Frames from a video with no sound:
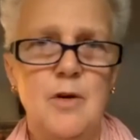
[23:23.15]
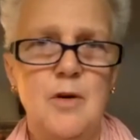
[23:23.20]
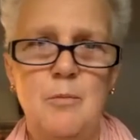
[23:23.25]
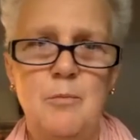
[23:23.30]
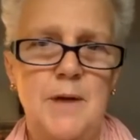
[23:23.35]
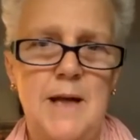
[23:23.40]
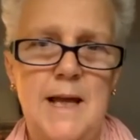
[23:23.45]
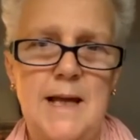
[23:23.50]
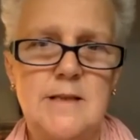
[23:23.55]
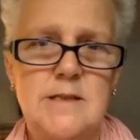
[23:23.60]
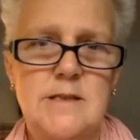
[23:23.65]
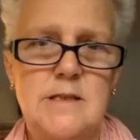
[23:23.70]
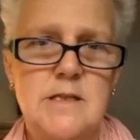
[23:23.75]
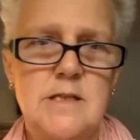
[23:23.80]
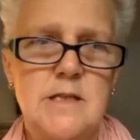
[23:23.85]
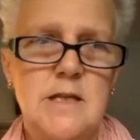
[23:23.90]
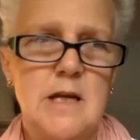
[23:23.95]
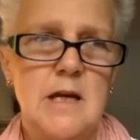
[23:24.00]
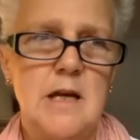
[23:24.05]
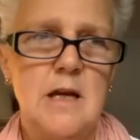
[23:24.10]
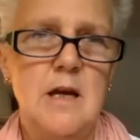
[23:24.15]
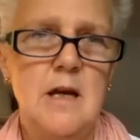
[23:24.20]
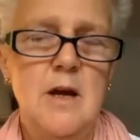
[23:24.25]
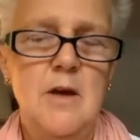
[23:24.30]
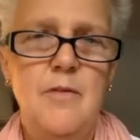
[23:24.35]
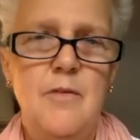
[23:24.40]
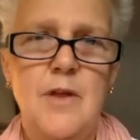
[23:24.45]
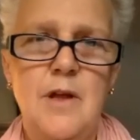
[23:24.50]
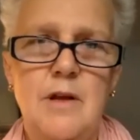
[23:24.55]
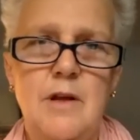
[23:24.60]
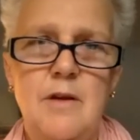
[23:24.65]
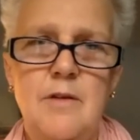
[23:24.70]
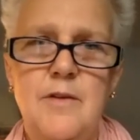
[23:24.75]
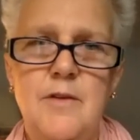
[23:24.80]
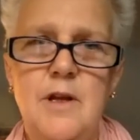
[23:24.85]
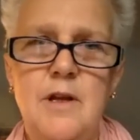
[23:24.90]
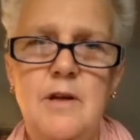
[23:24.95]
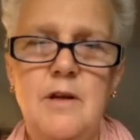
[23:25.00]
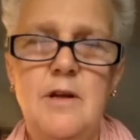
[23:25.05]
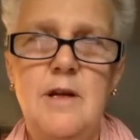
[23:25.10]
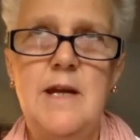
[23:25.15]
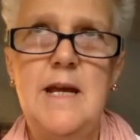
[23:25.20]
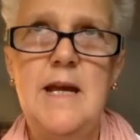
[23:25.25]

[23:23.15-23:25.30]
complexity that